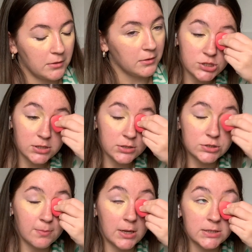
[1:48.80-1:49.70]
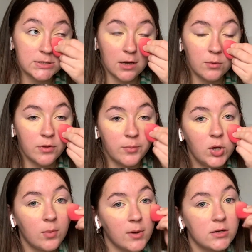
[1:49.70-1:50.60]
She just blends it out with a beauty
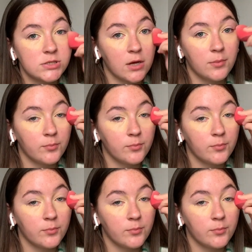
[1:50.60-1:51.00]
blender.